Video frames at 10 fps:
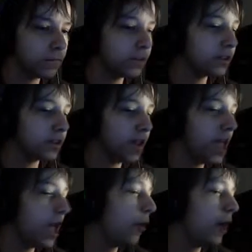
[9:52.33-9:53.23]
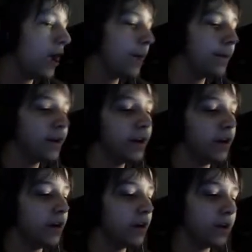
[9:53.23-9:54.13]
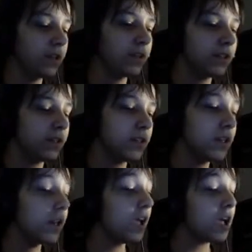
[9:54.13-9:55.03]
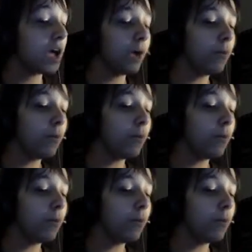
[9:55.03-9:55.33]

What the hell happened here? I